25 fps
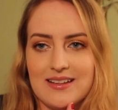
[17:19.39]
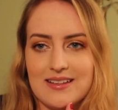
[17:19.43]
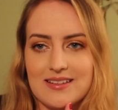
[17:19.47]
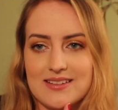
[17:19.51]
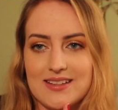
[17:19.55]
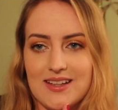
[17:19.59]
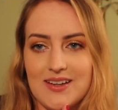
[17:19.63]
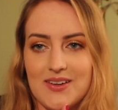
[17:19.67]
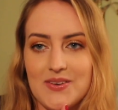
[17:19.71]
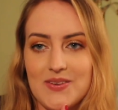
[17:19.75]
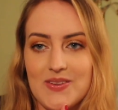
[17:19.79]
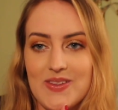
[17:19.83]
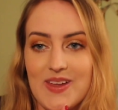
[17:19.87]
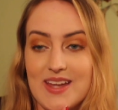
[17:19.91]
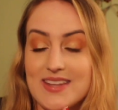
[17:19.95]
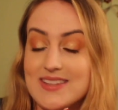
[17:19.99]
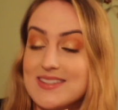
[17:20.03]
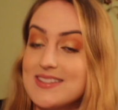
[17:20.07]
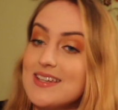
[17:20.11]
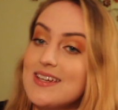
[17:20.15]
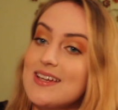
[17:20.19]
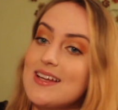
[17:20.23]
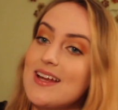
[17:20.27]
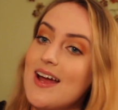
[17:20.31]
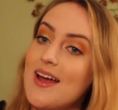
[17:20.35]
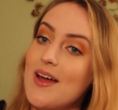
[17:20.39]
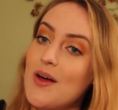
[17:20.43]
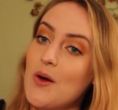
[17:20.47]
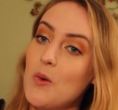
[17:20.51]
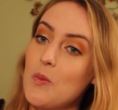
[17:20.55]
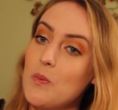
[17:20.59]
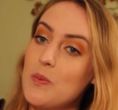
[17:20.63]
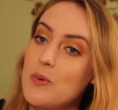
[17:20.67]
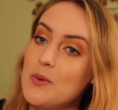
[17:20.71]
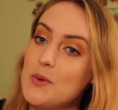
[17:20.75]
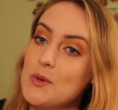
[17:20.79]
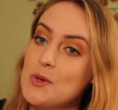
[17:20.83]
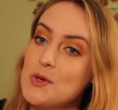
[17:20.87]
So that's it. I
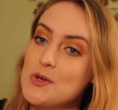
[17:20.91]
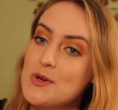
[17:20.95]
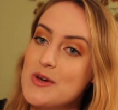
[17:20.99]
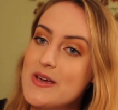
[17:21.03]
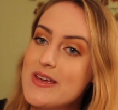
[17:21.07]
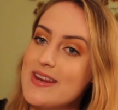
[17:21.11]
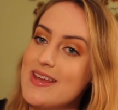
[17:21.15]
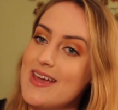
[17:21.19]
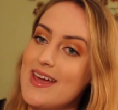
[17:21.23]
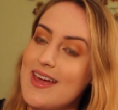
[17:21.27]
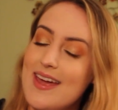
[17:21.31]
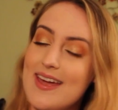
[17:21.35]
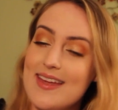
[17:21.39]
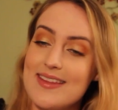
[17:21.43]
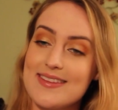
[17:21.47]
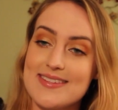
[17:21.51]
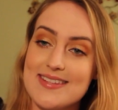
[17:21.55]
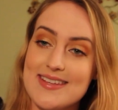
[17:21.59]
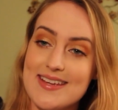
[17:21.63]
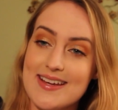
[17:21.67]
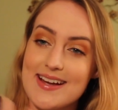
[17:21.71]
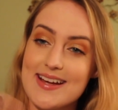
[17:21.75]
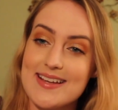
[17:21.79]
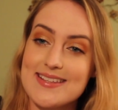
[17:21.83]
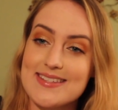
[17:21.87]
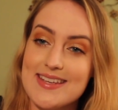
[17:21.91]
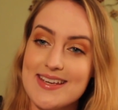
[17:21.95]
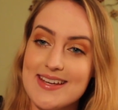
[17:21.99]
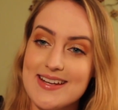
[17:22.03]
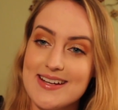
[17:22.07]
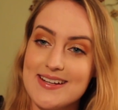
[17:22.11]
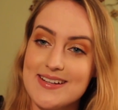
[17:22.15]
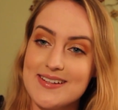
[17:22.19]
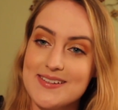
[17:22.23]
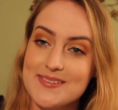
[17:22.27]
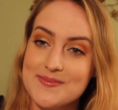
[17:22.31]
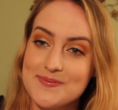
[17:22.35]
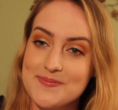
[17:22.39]
hope you enjoyed, and see you guys
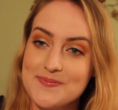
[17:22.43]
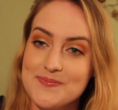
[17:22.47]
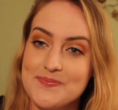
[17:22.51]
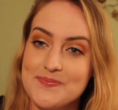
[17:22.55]
later.